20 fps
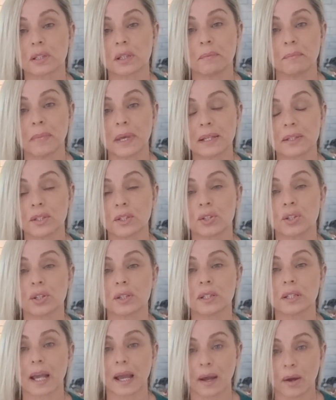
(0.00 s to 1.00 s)
The
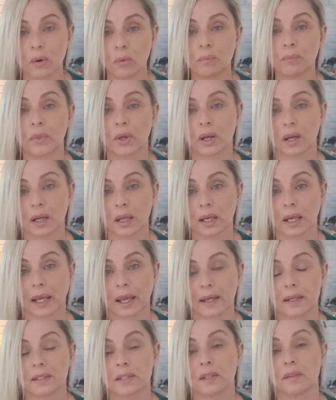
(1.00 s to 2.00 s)
messages help the
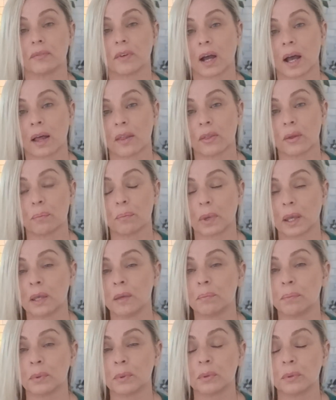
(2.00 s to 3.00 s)
collective. Other
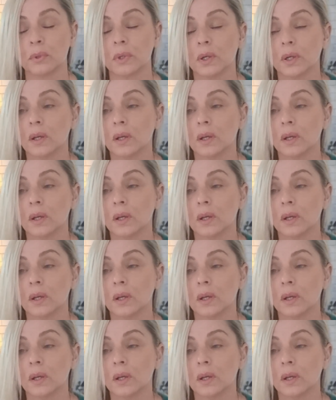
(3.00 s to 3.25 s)
people